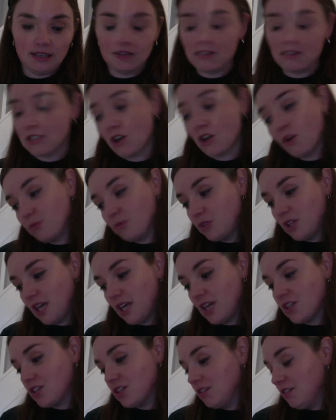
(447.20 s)

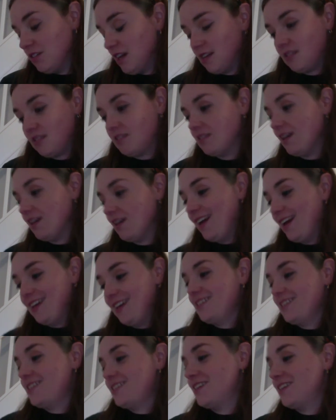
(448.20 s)
communication, yes.
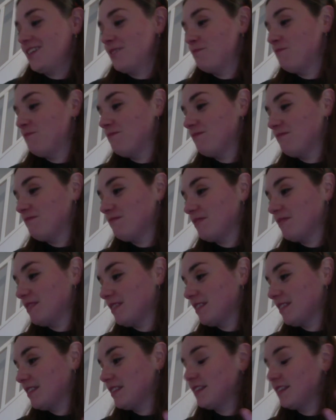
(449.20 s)
And
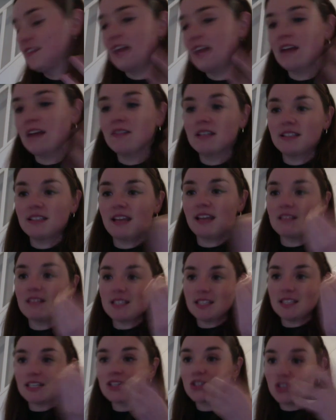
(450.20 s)
there is
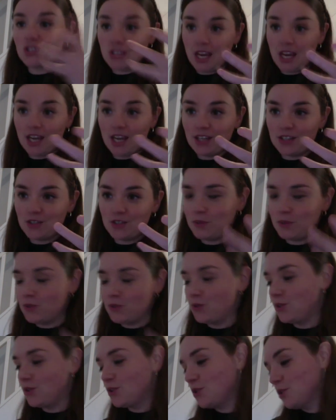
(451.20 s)
an exchange
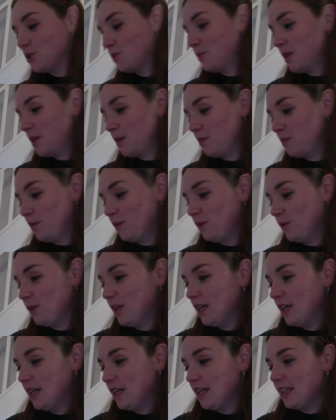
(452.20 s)
between two people.
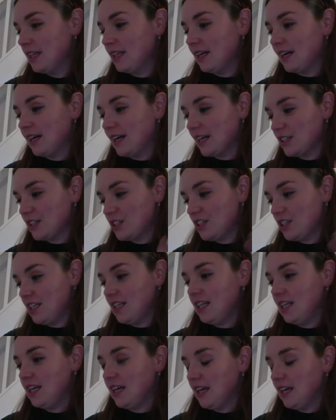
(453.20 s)
They
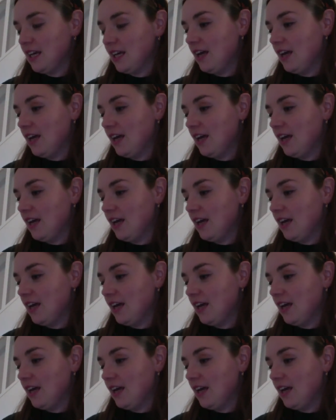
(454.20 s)
actually